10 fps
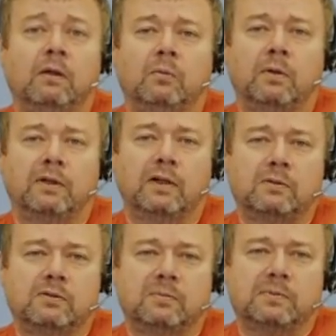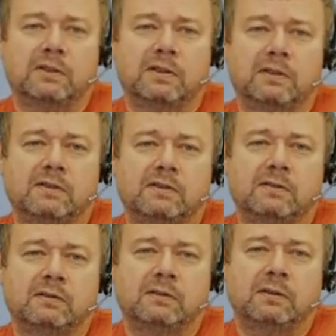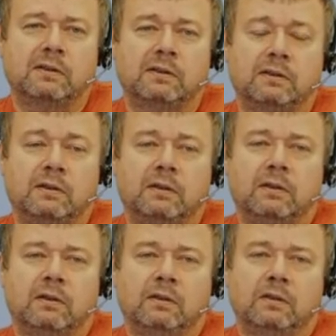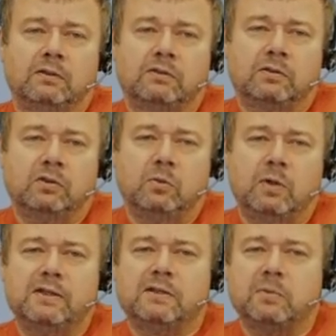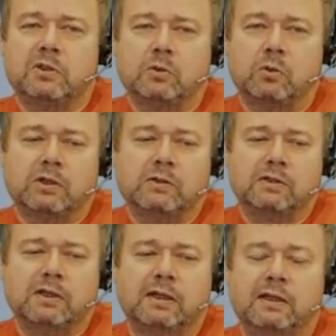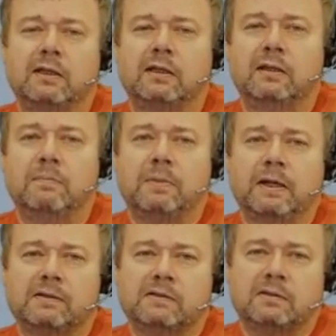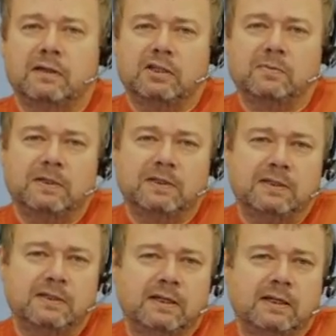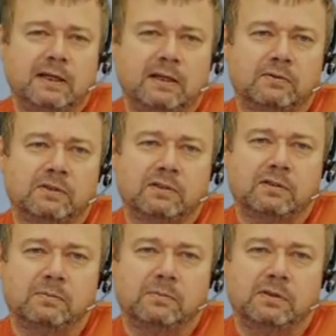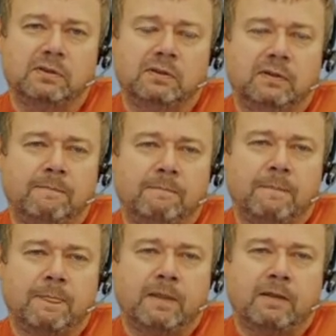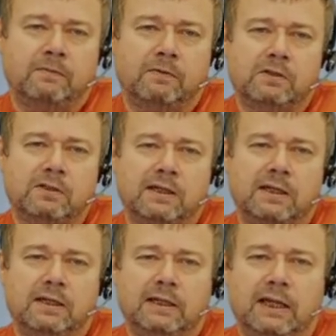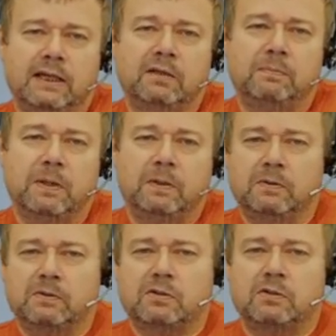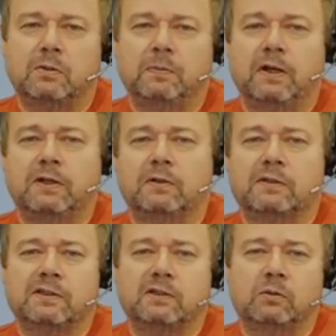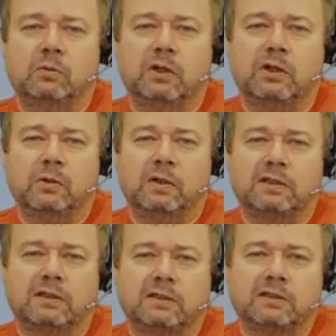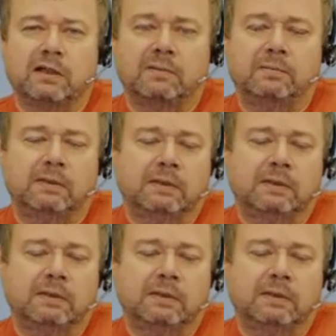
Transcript: when the load subsides. There's two ways in which auto-scaling impacts HPCC cloud systems. Firstly, any components that operate on a single work unit at a time,